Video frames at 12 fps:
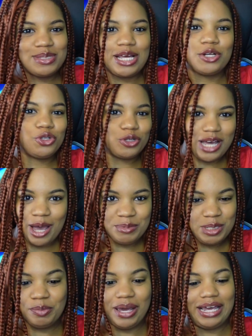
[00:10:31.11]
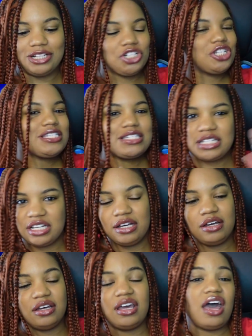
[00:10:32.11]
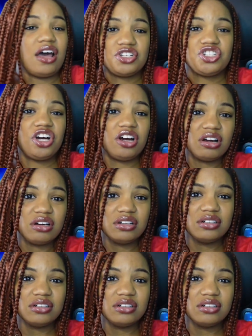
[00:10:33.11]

Central Time debate, just yeah, sure.